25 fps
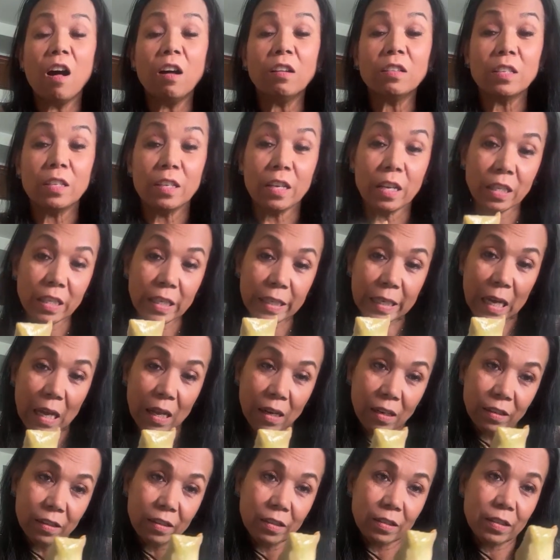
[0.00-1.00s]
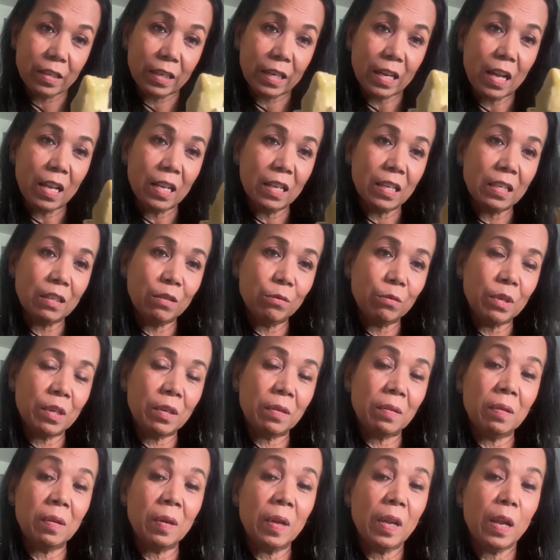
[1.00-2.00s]
alternate the colors. The color
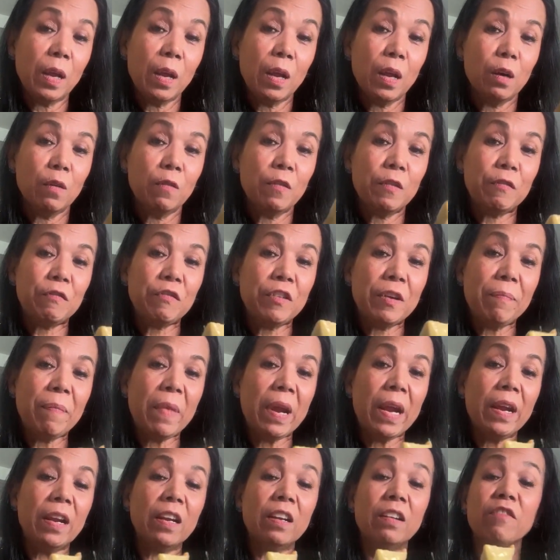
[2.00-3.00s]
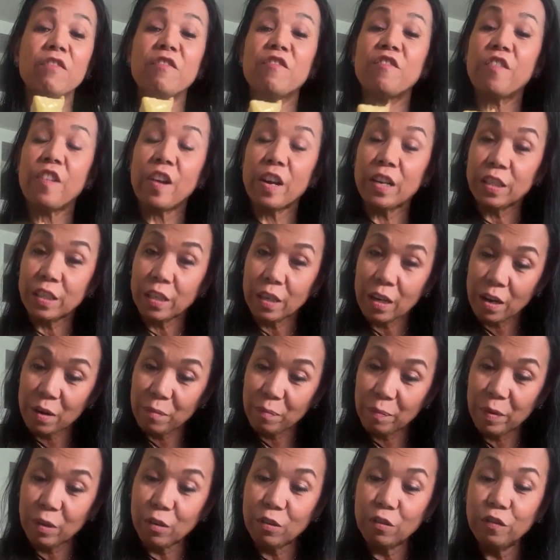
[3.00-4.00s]
would remain fresh
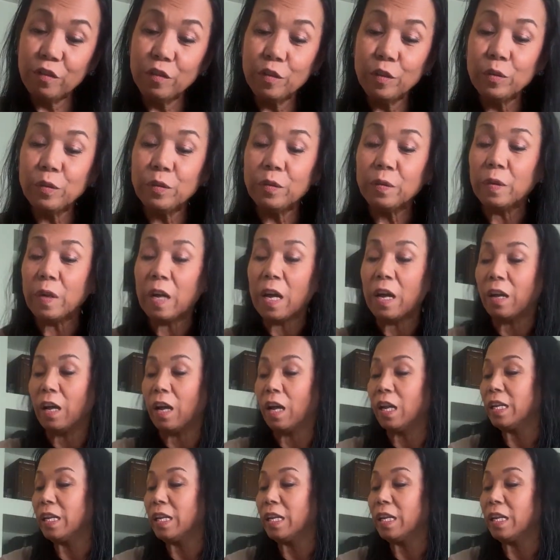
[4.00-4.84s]
and beautiful. I'll